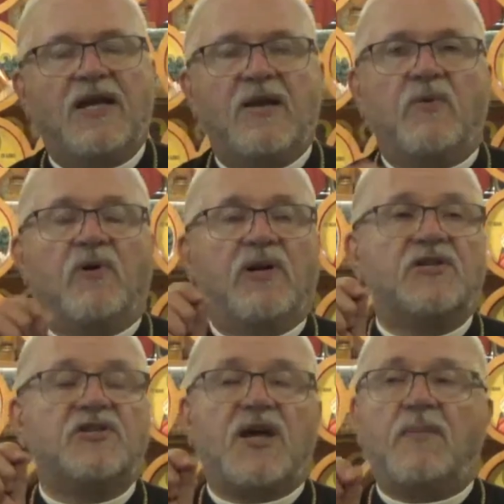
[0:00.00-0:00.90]
He will
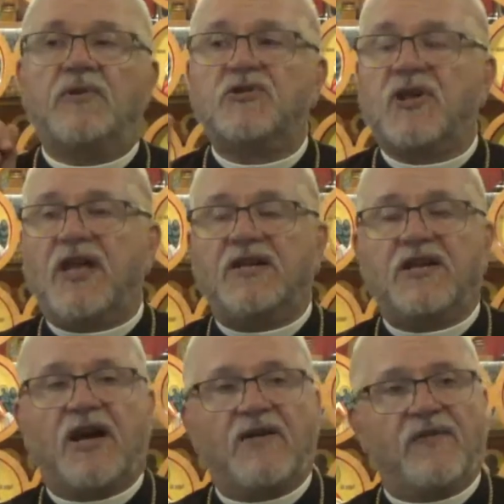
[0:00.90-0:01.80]
establish a
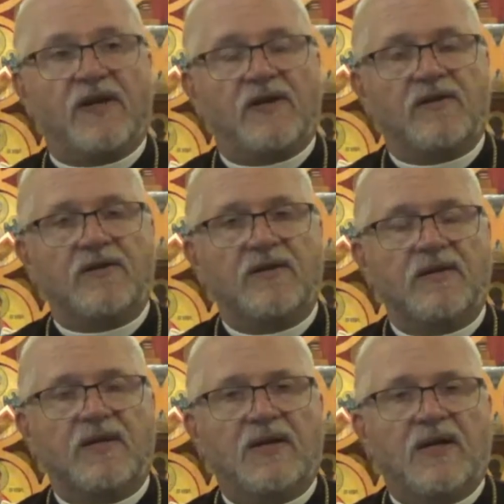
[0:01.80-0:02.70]
covenant.
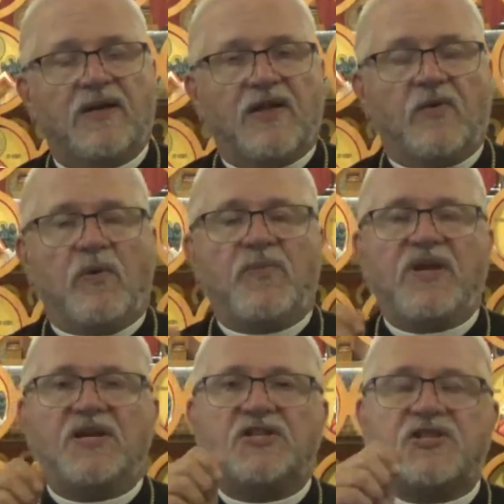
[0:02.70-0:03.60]
There will be a